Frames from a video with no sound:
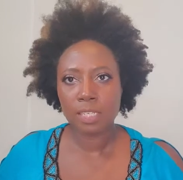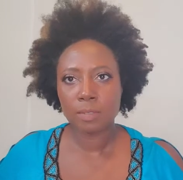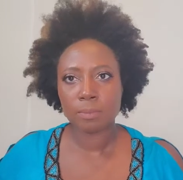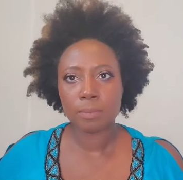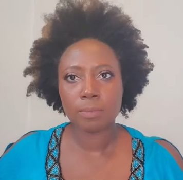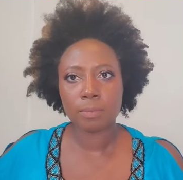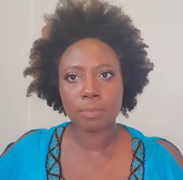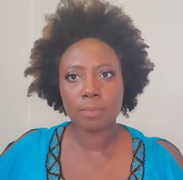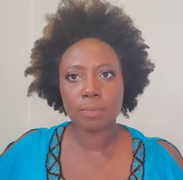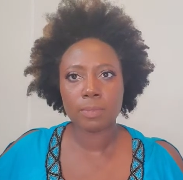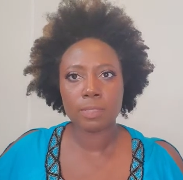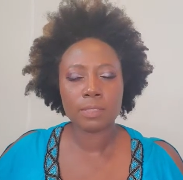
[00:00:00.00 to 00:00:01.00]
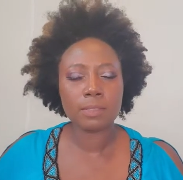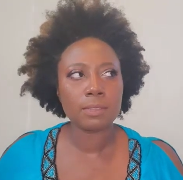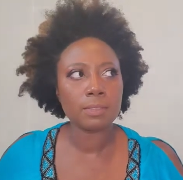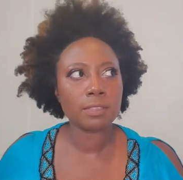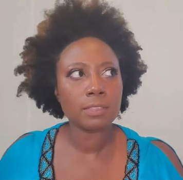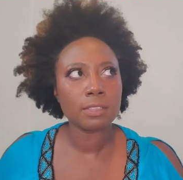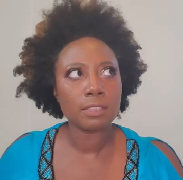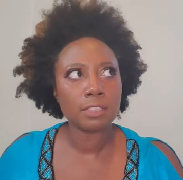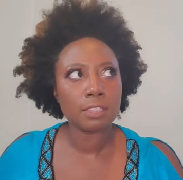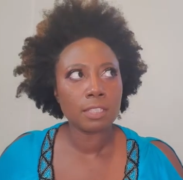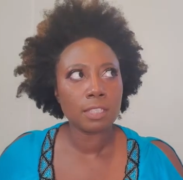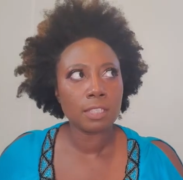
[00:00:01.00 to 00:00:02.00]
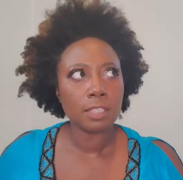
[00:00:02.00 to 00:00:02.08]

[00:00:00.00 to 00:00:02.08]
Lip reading: Nothing is said.